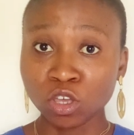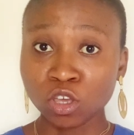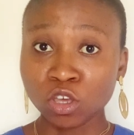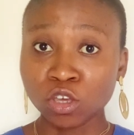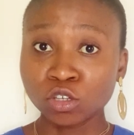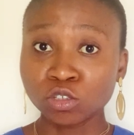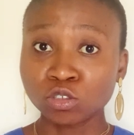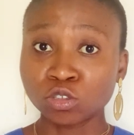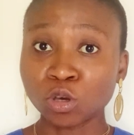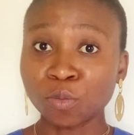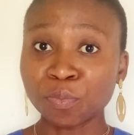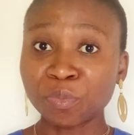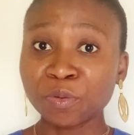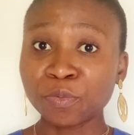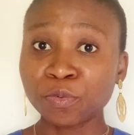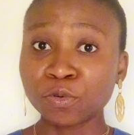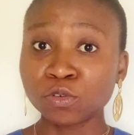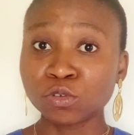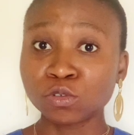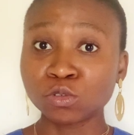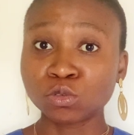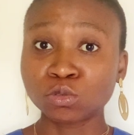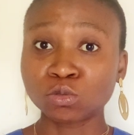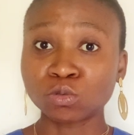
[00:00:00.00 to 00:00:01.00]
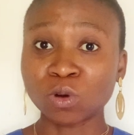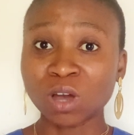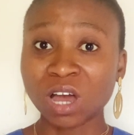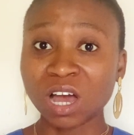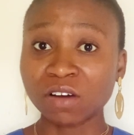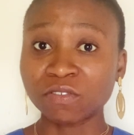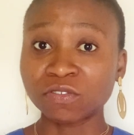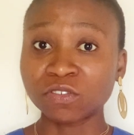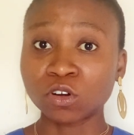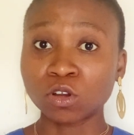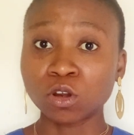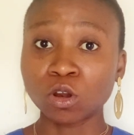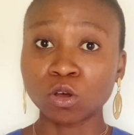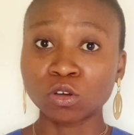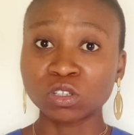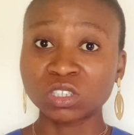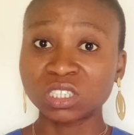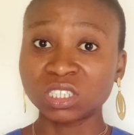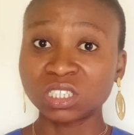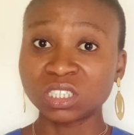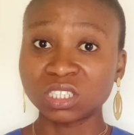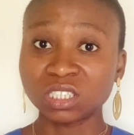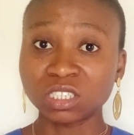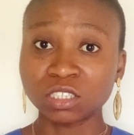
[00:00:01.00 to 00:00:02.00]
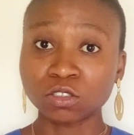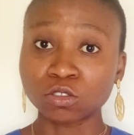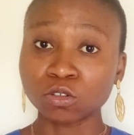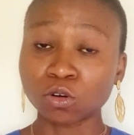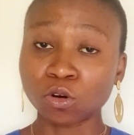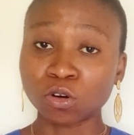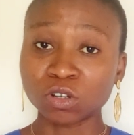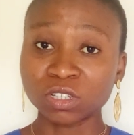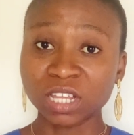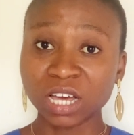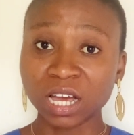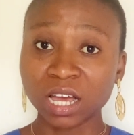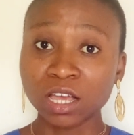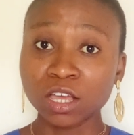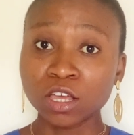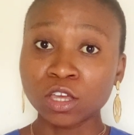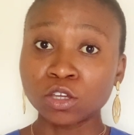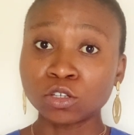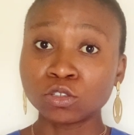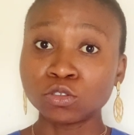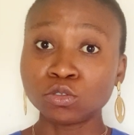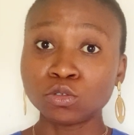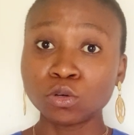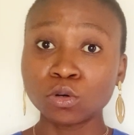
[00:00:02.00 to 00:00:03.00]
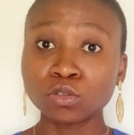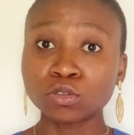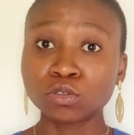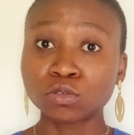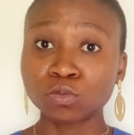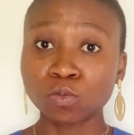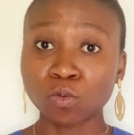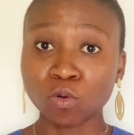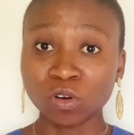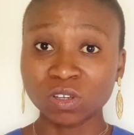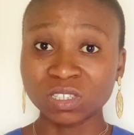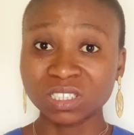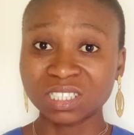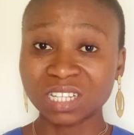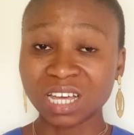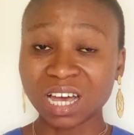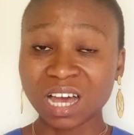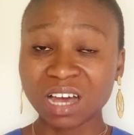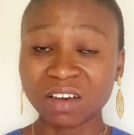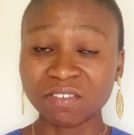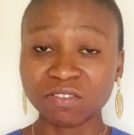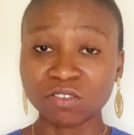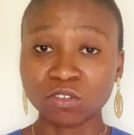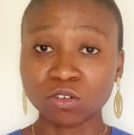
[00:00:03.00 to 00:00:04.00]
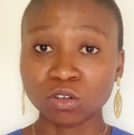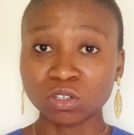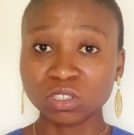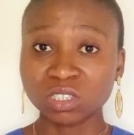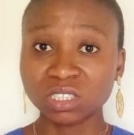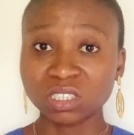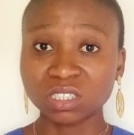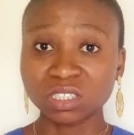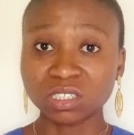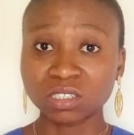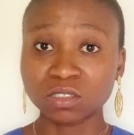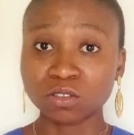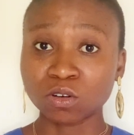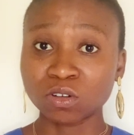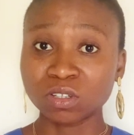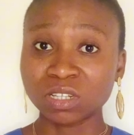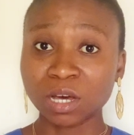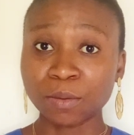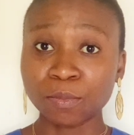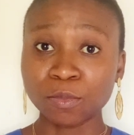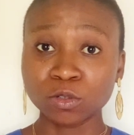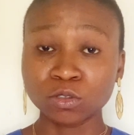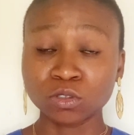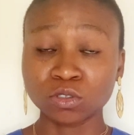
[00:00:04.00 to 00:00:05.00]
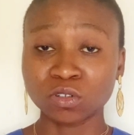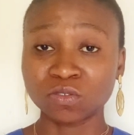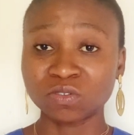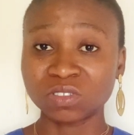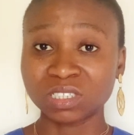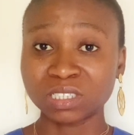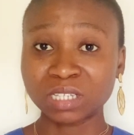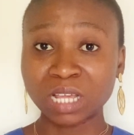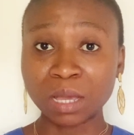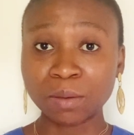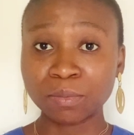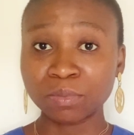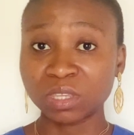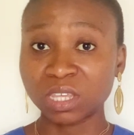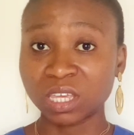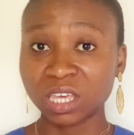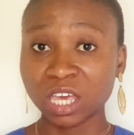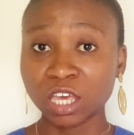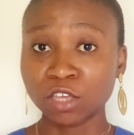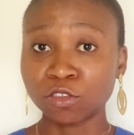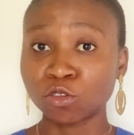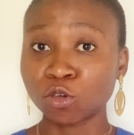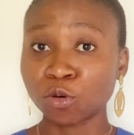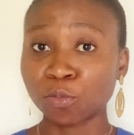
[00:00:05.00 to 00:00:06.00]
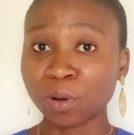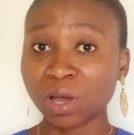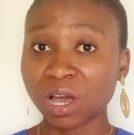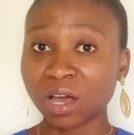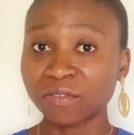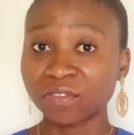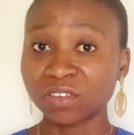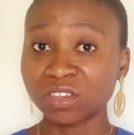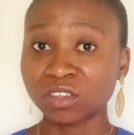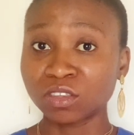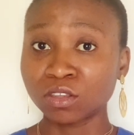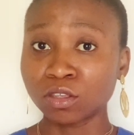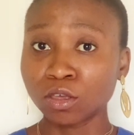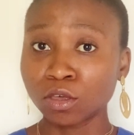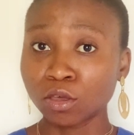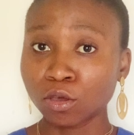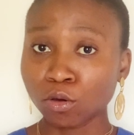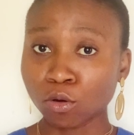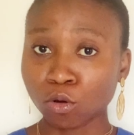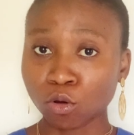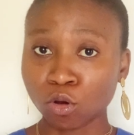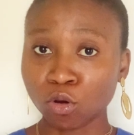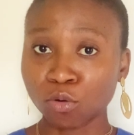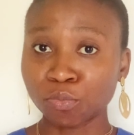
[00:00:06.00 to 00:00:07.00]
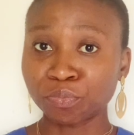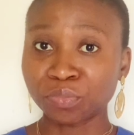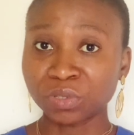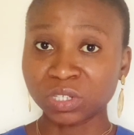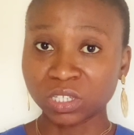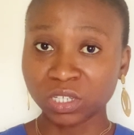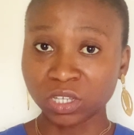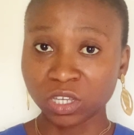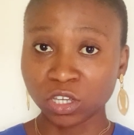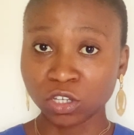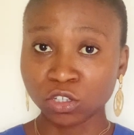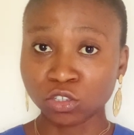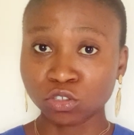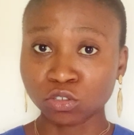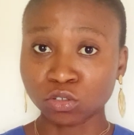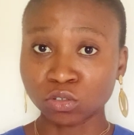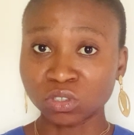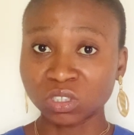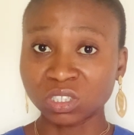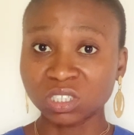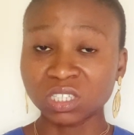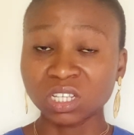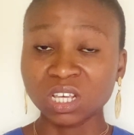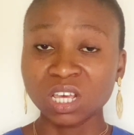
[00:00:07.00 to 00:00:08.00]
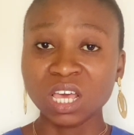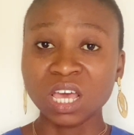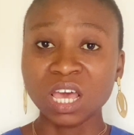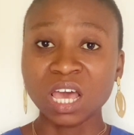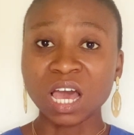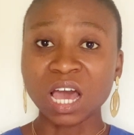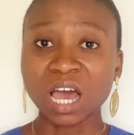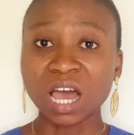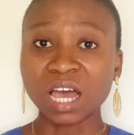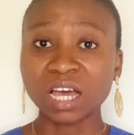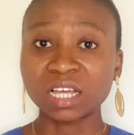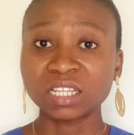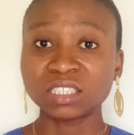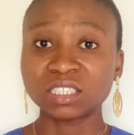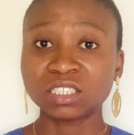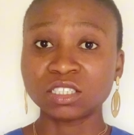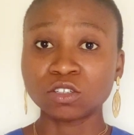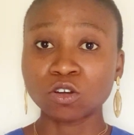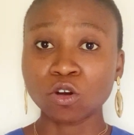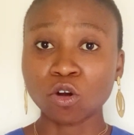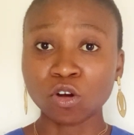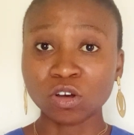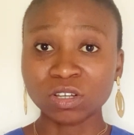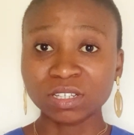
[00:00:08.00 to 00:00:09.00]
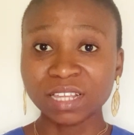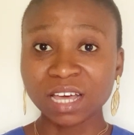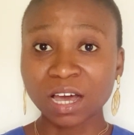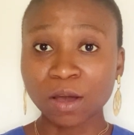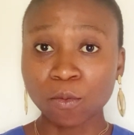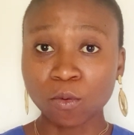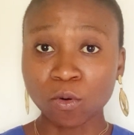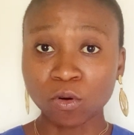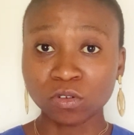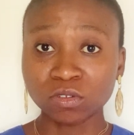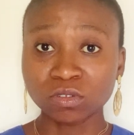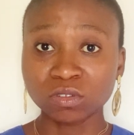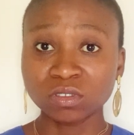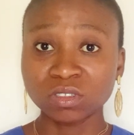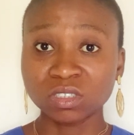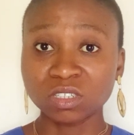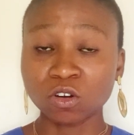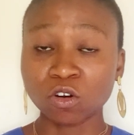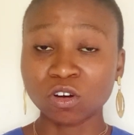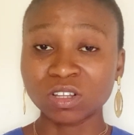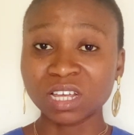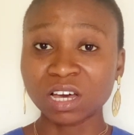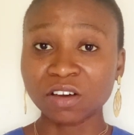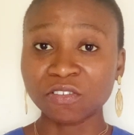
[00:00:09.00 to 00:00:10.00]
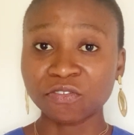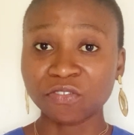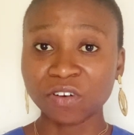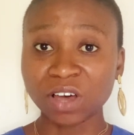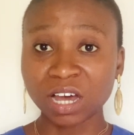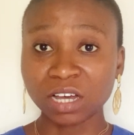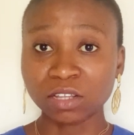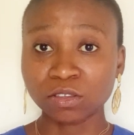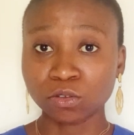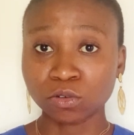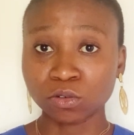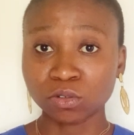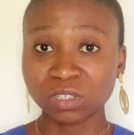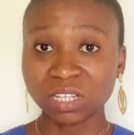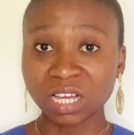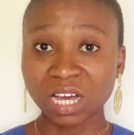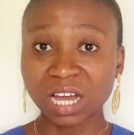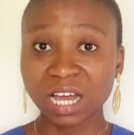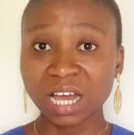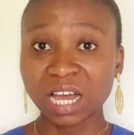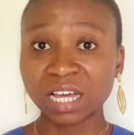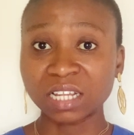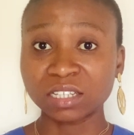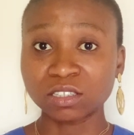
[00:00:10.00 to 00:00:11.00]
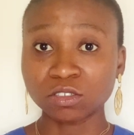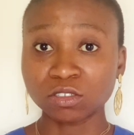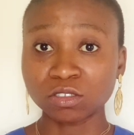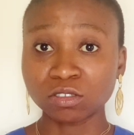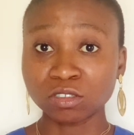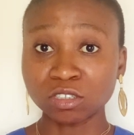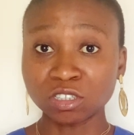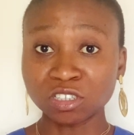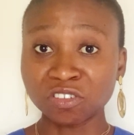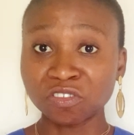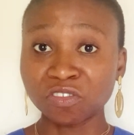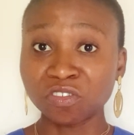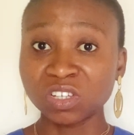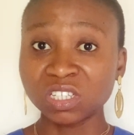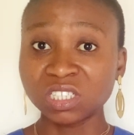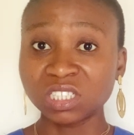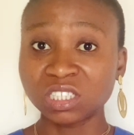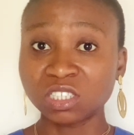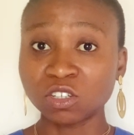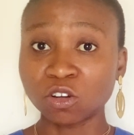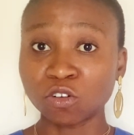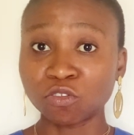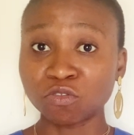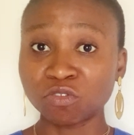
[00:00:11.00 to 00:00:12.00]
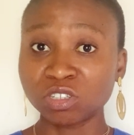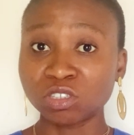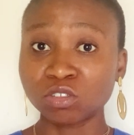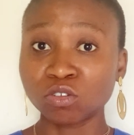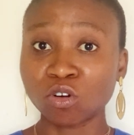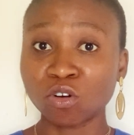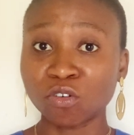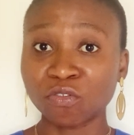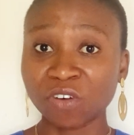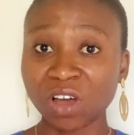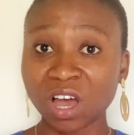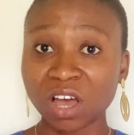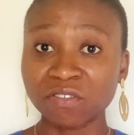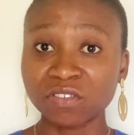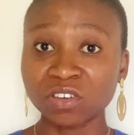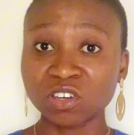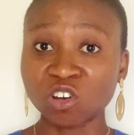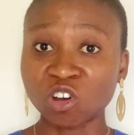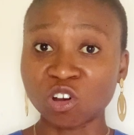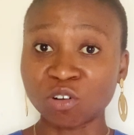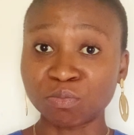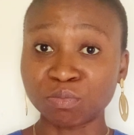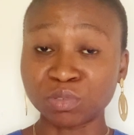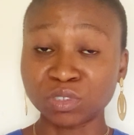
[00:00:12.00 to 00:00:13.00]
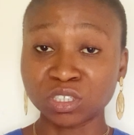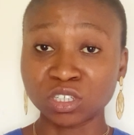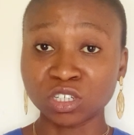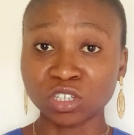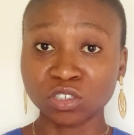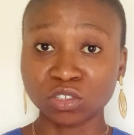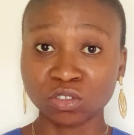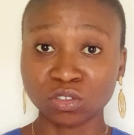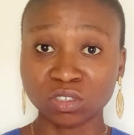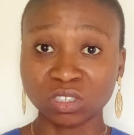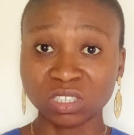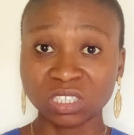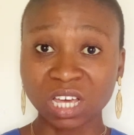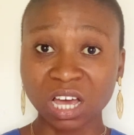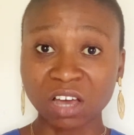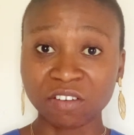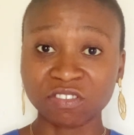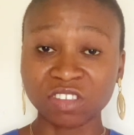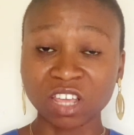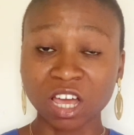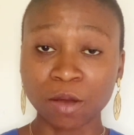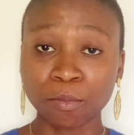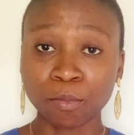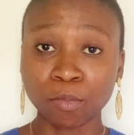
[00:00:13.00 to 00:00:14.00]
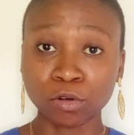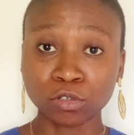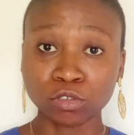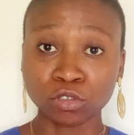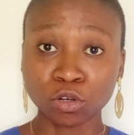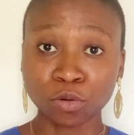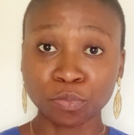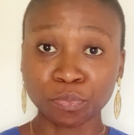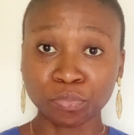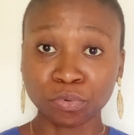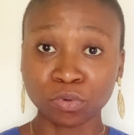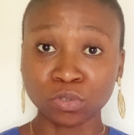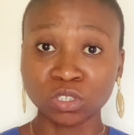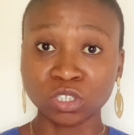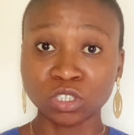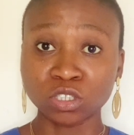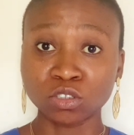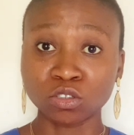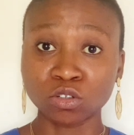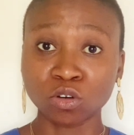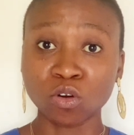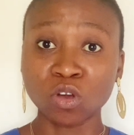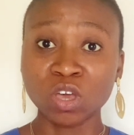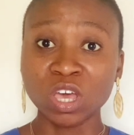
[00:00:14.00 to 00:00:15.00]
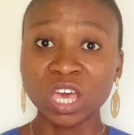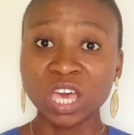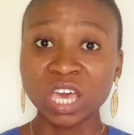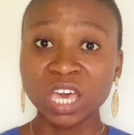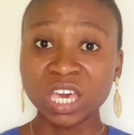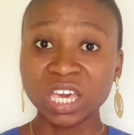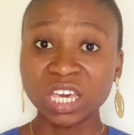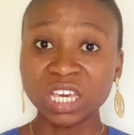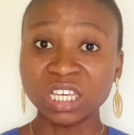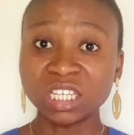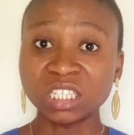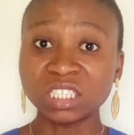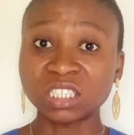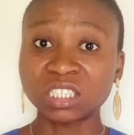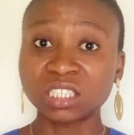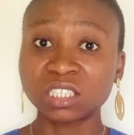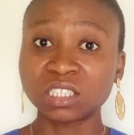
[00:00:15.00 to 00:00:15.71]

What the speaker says: Some people used to have clotting disorder. Those ones that have clotting disorder, most of the time they end up having complications. And the other factor that can increase your risk of having complications after abortion procedure is